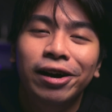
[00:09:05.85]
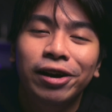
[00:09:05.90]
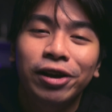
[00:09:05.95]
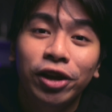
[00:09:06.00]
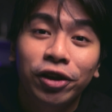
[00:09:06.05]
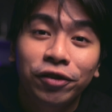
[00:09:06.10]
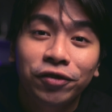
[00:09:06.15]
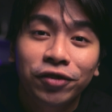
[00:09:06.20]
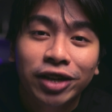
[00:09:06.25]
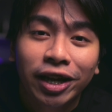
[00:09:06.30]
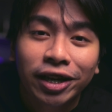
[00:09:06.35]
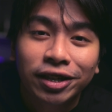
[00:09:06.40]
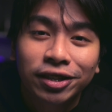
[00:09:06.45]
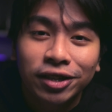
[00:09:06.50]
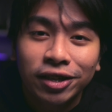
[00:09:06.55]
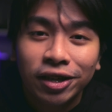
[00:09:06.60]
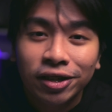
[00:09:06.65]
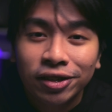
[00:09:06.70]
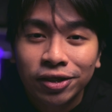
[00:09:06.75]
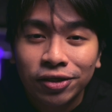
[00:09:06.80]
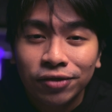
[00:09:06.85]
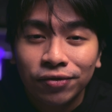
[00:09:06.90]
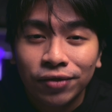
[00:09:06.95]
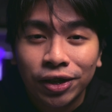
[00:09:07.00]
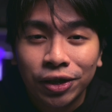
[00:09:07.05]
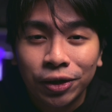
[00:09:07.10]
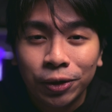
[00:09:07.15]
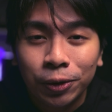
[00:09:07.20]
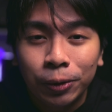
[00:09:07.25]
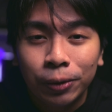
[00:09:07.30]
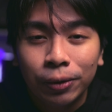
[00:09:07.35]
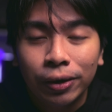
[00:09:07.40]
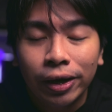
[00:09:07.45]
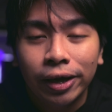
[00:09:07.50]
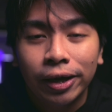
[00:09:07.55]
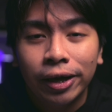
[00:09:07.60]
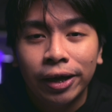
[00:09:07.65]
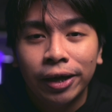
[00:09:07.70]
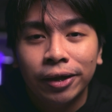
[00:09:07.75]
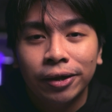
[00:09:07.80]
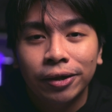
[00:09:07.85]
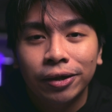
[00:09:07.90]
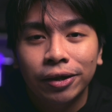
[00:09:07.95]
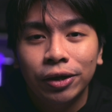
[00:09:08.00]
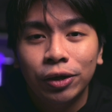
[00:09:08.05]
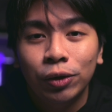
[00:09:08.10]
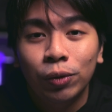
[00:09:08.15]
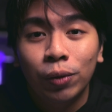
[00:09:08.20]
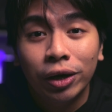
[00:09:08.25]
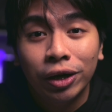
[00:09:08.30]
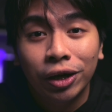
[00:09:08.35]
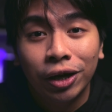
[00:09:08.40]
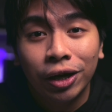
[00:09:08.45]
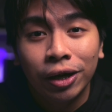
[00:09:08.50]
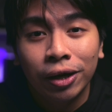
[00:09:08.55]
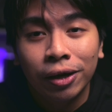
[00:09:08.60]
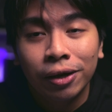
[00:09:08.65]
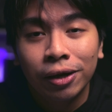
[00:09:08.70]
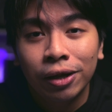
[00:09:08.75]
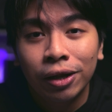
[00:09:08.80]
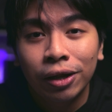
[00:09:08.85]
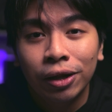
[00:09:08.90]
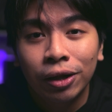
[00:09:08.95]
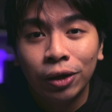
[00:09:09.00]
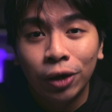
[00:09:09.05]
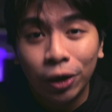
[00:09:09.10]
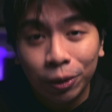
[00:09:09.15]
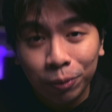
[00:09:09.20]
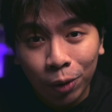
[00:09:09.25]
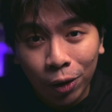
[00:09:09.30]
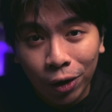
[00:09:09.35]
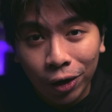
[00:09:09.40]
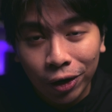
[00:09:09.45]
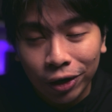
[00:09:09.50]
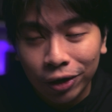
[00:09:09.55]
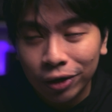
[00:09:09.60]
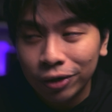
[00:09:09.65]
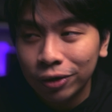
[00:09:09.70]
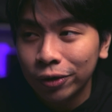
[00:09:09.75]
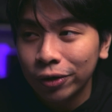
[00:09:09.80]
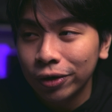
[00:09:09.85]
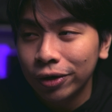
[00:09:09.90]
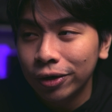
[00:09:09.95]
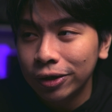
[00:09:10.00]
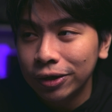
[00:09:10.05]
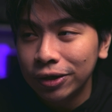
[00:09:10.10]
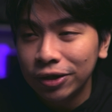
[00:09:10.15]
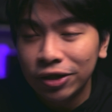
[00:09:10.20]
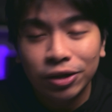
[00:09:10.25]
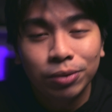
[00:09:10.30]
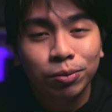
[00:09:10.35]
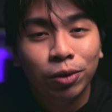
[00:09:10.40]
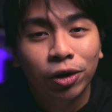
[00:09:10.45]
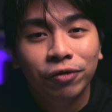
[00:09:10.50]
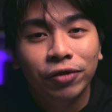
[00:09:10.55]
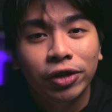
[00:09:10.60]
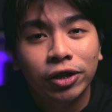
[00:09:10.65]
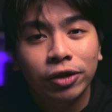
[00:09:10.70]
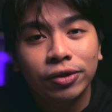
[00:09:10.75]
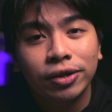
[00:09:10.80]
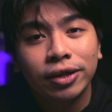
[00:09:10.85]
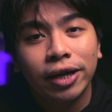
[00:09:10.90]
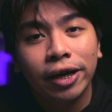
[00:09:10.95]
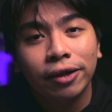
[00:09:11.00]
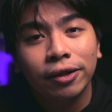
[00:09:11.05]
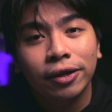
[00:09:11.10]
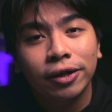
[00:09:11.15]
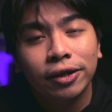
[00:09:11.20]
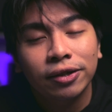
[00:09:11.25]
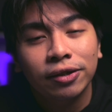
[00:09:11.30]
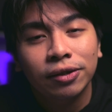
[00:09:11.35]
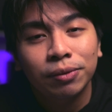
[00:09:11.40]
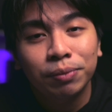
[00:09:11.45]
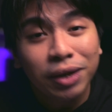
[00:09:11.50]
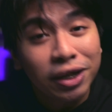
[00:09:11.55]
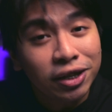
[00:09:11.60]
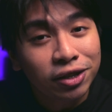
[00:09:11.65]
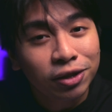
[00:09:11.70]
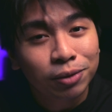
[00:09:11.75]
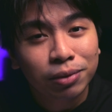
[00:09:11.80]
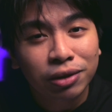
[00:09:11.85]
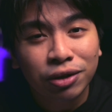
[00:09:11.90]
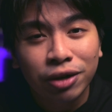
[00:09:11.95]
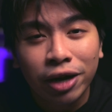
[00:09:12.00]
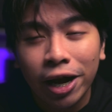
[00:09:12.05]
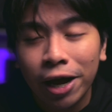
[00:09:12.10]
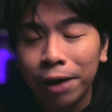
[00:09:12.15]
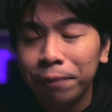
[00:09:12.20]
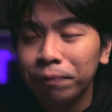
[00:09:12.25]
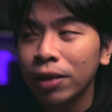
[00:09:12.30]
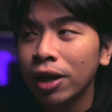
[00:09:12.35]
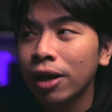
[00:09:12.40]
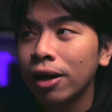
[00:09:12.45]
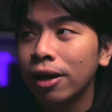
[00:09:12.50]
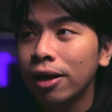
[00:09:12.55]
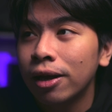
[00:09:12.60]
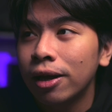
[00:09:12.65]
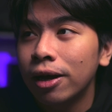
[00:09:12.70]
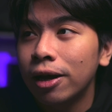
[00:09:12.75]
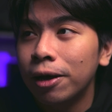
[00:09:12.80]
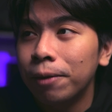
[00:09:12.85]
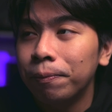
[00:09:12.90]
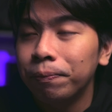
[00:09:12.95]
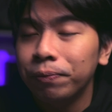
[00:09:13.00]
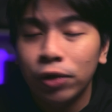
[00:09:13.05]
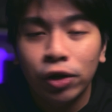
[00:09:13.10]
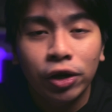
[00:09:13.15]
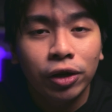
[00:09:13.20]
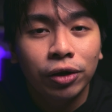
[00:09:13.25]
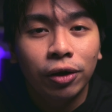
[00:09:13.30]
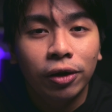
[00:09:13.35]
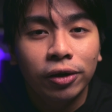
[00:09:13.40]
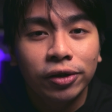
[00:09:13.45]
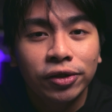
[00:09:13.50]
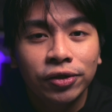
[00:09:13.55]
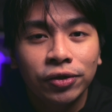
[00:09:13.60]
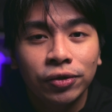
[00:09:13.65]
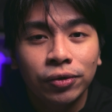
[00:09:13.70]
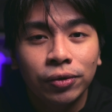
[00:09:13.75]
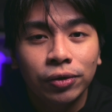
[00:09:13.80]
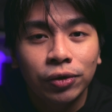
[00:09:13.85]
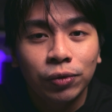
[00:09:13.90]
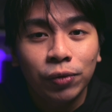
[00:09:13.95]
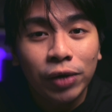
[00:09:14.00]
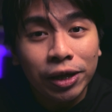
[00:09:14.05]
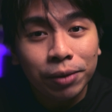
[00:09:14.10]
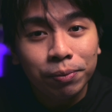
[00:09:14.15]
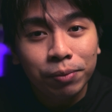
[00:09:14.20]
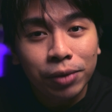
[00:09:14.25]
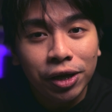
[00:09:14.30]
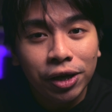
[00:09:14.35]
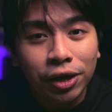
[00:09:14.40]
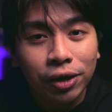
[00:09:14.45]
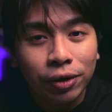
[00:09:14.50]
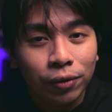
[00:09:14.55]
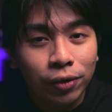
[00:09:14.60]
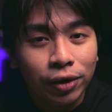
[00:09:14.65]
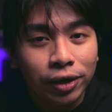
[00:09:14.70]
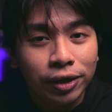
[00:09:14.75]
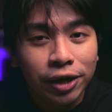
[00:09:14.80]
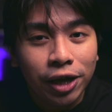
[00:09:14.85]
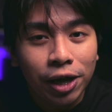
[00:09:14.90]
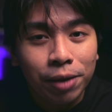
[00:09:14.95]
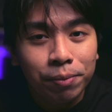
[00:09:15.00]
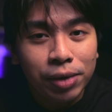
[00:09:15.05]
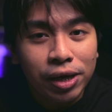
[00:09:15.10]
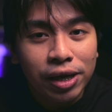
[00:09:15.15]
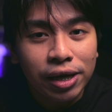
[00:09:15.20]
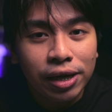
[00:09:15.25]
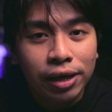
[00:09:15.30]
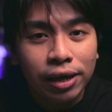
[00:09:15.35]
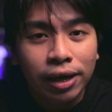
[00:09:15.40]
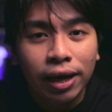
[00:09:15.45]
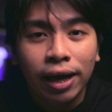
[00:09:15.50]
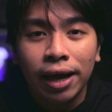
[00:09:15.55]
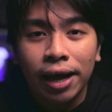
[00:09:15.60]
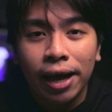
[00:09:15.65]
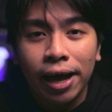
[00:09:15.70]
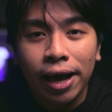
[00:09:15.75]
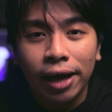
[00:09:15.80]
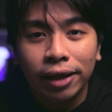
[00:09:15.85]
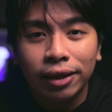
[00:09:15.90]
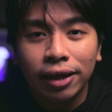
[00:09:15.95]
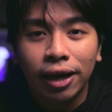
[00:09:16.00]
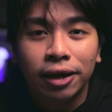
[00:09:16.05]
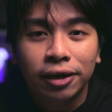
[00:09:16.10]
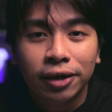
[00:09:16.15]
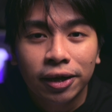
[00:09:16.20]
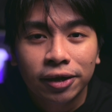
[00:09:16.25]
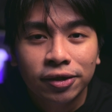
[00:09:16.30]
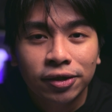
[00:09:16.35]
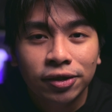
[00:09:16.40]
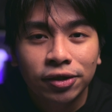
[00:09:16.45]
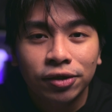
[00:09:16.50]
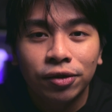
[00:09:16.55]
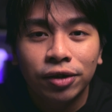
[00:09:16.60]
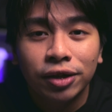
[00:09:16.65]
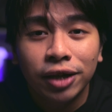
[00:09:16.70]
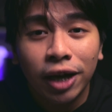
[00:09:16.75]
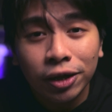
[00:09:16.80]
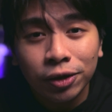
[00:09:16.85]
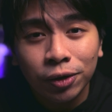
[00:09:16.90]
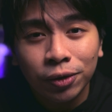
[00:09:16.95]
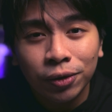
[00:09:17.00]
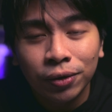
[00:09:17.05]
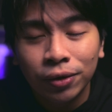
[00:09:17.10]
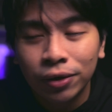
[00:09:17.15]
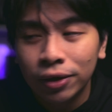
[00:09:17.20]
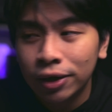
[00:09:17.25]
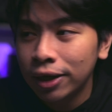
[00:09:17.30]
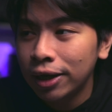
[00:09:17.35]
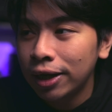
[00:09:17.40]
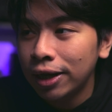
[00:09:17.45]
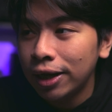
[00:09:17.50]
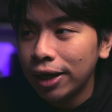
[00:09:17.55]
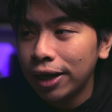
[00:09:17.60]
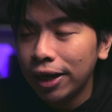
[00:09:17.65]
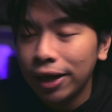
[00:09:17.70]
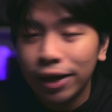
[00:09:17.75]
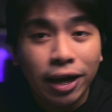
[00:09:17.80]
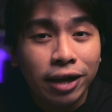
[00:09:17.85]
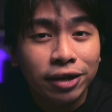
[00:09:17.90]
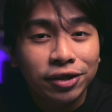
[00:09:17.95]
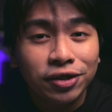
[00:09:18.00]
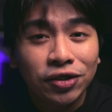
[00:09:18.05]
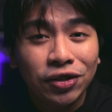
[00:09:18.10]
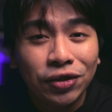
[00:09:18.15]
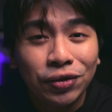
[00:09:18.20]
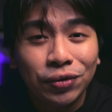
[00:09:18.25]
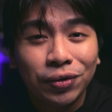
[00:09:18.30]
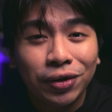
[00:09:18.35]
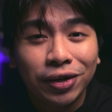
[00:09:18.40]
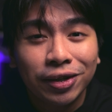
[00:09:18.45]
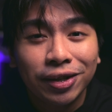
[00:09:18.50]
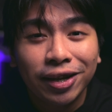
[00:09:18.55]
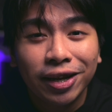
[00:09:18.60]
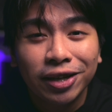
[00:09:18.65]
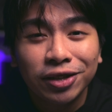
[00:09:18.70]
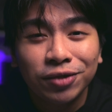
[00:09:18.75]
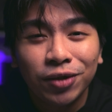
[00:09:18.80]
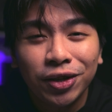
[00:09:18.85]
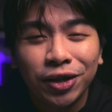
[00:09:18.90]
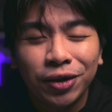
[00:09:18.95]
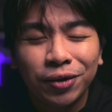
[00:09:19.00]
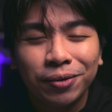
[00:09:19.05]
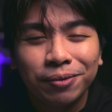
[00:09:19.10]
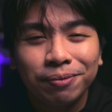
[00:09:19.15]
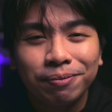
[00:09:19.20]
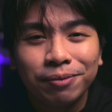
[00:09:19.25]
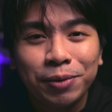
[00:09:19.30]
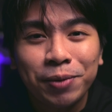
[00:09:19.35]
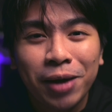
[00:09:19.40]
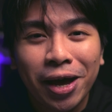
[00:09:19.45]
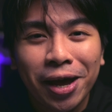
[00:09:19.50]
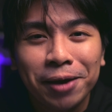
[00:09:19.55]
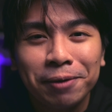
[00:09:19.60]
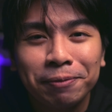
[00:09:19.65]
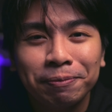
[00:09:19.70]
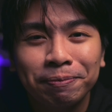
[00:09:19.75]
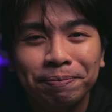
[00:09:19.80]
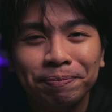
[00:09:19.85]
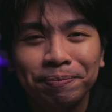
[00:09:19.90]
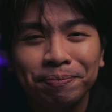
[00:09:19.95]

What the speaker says: If you like this video and you wanna learn more or see more videos like this, please subscribe. You can also tweet me or DM me at Alexis Collado, and I'll see you on the next video. Bye bye.